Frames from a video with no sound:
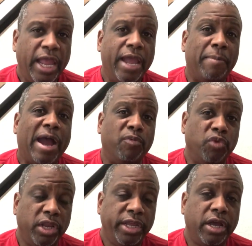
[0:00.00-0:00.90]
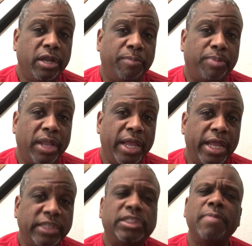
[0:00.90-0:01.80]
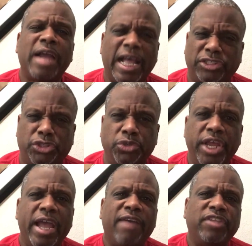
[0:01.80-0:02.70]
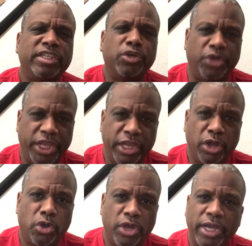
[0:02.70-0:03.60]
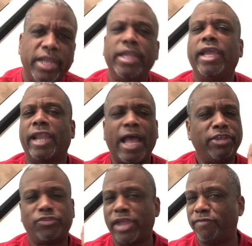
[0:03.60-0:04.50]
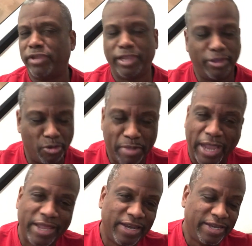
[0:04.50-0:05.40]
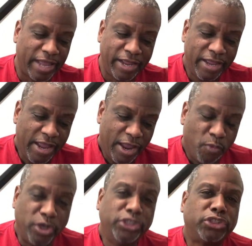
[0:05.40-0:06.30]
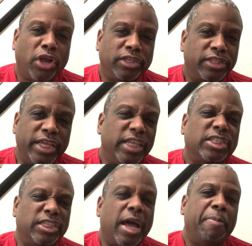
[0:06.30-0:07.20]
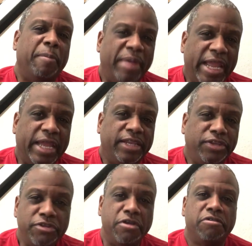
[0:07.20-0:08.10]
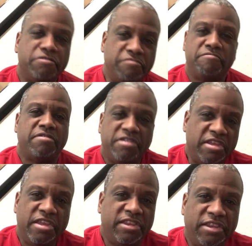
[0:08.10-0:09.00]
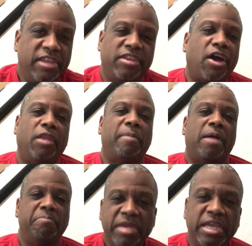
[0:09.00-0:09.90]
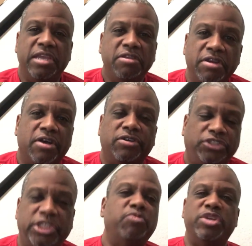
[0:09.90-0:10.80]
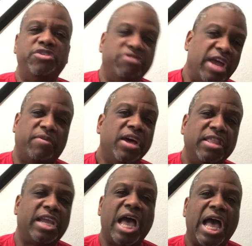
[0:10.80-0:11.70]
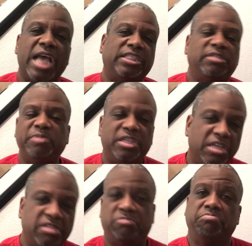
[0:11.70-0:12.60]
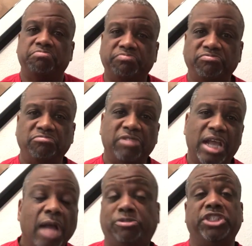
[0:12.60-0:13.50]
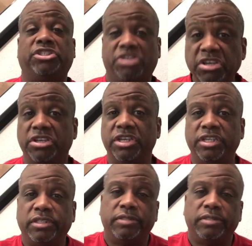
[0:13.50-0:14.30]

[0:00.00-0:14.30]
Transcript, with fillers: am I really going to play? And some guys do. They have this little ego. And, and again, I used to have an ego back in the day where you start to think it's because I'm the man. You know, it, it's, it's all about me. You know, she wouldn't do that with other guys. It's because I'm just good.